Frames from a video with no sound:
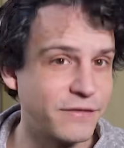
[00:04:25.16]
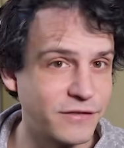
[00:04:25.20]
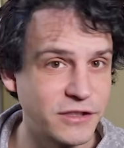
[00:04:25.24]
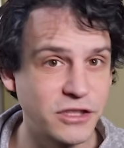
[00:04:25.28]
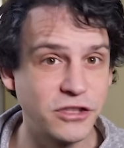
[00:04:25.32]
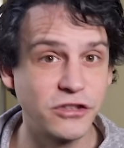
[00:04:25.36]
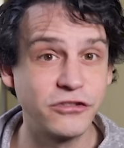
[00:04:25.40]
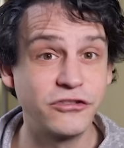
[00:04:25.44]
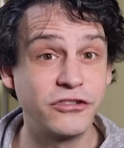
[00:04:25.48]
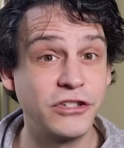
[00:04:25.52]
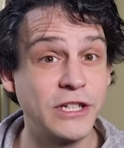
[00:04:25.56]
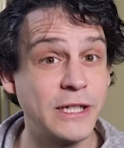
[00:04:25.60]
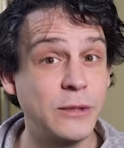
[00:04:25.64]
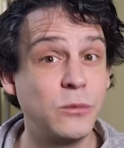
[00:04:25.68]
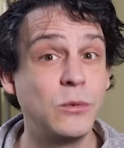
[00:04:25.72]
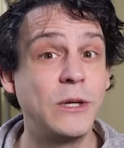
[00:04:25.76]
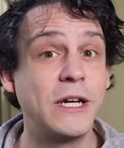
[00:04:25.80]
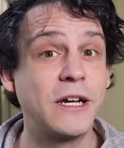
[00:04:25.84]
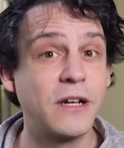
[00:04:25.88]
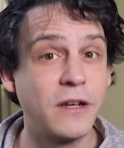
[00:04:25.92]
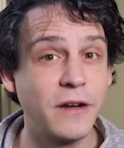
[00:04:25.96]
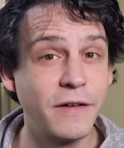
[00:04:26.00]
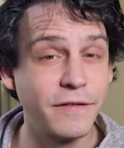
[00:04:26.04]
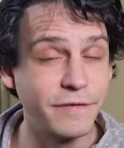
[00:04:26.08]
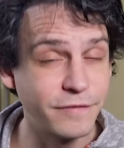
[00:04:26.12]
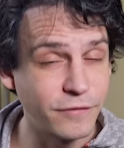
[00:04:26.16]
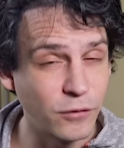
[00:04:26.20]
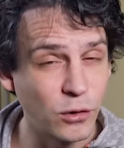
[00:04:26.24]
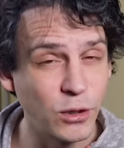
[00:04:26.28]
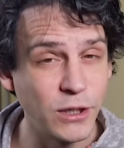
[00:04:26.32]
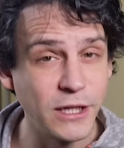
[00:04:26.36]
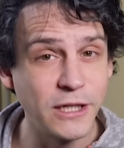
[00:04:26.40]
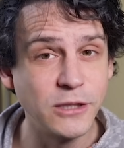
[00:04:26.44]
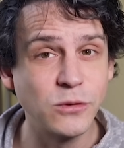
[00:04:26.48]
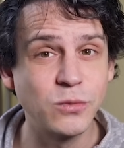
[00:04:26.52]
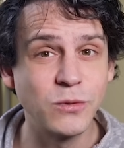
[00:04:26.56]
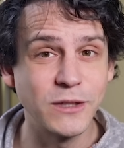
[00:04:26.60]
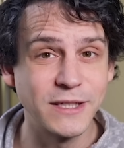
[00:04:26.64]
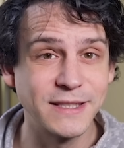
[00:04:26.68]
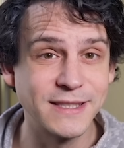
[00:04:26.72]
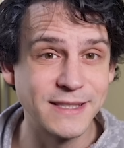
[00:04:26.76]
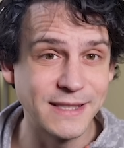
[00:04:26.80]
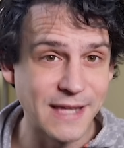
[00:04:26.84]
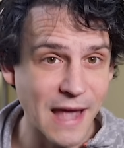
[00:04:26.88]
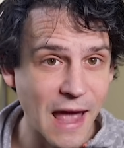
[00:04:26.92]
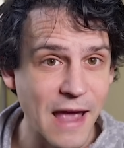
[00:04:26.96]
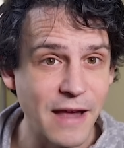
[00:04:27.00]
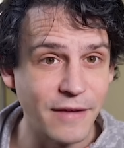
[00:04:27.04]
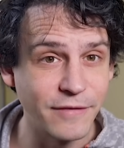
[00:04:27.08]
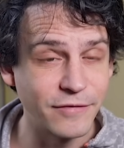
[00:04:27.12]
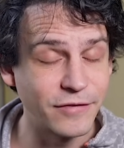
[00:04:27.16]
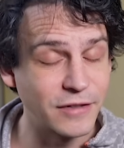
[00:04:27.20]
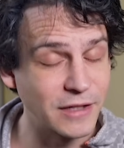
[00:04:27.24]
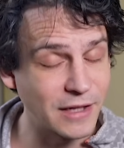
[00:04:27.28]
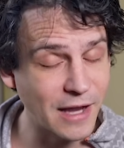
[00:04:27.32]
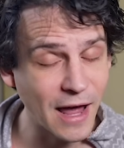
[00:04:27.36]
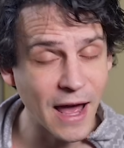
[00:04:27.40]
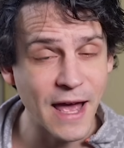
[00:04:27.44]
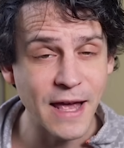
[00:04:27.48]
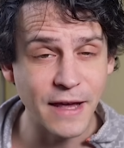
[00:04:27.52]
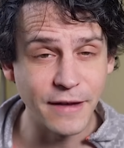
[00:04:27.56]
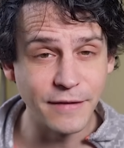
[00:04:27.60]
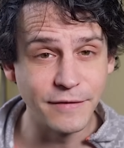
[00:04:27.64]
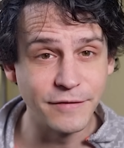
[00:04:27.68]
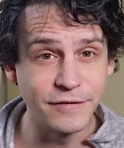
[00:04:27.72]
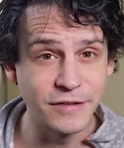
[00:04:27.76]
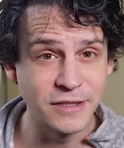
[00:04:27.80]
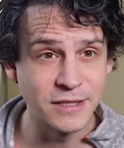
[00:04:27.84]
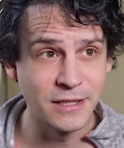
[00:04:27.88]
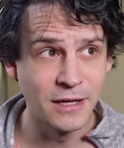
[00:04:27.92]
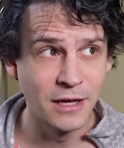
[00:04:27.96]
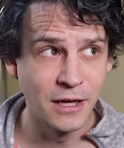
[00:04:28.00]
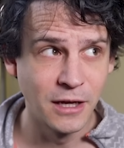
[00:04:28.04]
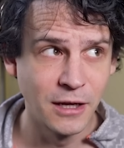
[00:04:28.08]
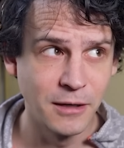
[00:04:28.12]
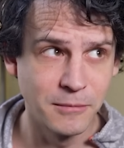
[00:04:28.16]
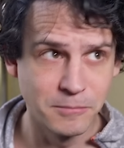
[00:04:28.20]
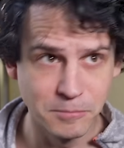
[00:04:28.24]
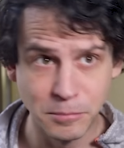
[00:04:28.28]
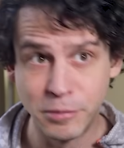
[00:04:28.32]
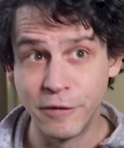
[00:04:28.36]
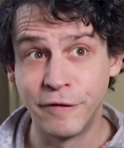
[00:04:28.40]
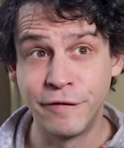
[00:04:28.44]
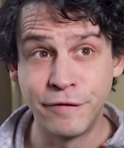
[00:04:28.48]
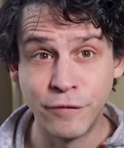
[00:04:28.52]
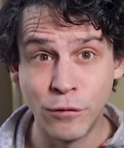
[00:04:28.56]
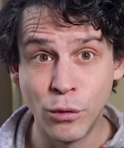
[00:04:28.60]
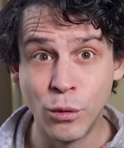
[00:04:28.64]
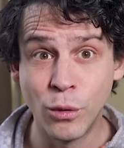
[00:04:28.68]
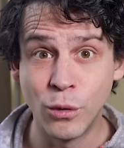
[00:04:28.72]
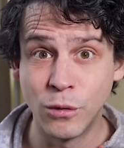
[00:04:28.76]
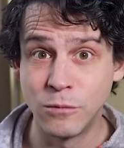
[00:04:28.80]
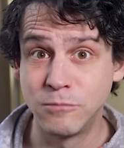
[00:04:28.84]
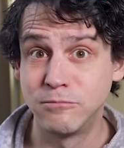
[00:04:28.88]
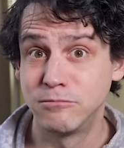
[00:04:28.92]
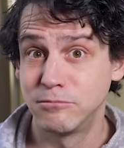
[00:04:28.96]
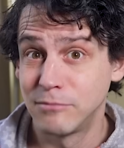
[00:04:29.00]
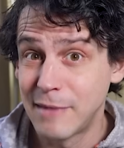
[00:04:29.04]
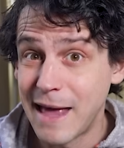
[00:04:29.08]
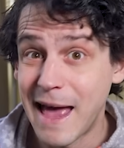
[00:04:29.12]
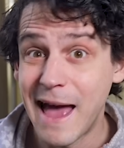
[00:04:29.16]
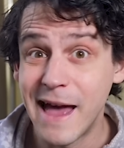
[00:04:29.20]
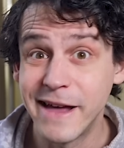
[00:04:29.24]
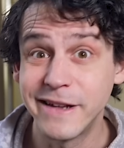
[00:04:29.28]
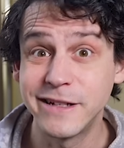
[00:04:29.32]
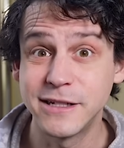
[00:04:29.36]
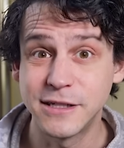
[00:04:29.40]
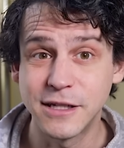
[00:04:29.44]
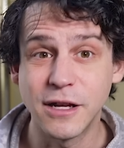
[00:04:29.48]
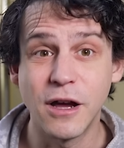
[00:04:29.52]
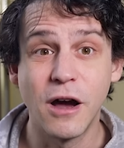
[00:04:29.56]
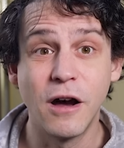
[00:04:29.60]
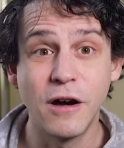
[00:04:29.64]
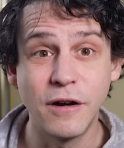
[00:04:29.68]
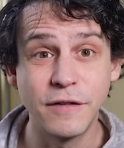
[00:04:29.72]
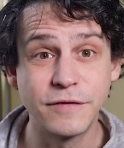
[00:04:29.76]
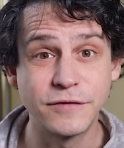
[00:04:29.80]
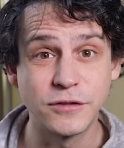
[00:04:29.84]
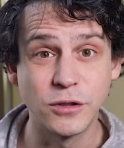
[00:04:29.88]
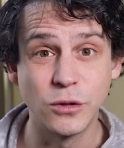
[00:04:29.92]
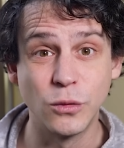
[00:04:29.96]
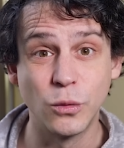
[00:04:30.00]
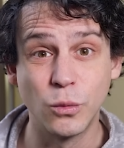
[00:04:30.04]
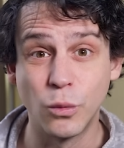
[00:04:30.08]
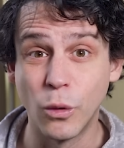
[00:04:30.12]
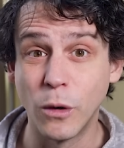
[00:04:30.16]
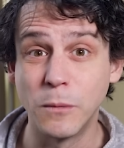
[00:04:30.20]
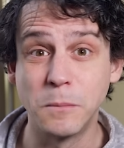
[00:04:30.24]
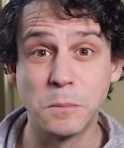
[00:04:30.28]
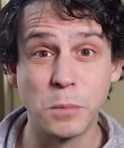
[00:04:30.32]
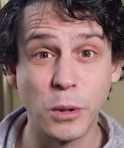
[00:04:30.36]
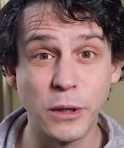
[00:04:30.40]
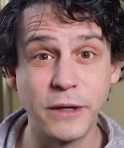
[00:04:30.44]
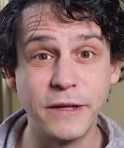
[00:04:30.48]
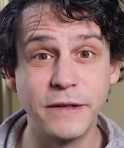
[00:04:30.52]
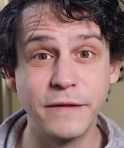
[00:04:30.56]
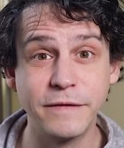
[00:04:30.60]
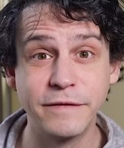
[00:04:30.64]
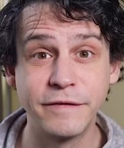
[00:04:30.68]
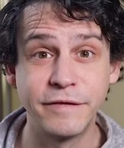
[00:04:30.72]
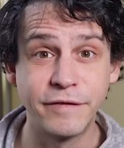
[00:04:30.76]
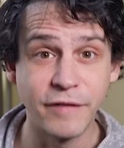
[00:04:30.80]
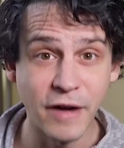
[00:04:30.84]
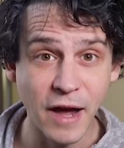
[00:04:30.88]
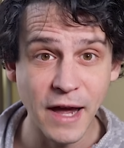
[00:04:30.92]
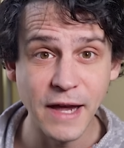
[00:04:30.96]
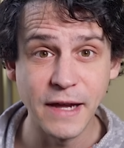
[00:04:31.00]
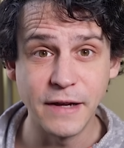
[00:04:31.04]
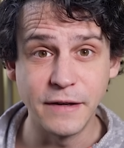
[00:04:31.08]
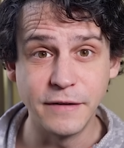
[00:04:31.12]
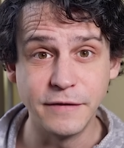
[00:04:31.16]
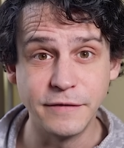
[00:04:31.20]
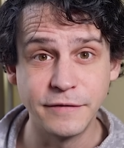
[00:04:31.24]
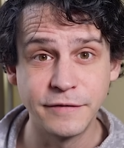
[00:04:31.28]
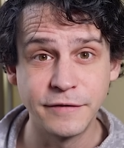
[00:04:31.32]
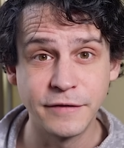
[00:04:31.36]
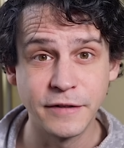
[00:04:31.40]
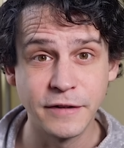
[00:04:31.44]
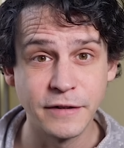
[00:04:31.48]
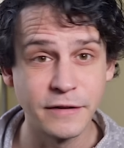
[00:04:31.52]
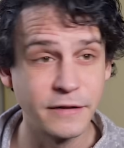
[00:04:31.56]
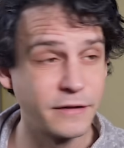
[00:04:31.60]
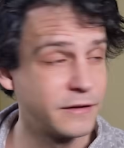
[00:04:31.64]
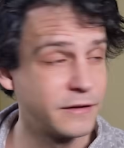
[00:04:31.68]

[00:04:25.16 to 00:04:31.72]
of a degree we can avoid will save lives before and after 1.5. But